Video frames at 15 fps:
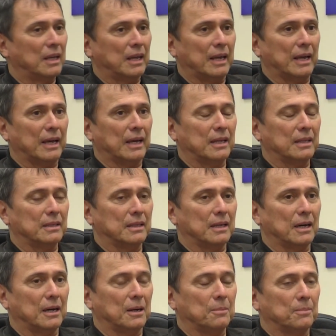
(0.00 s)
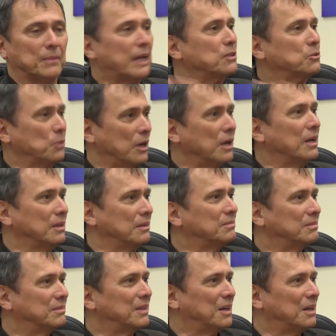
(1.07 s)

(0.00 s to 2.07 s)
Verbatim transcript: and um, that's what I,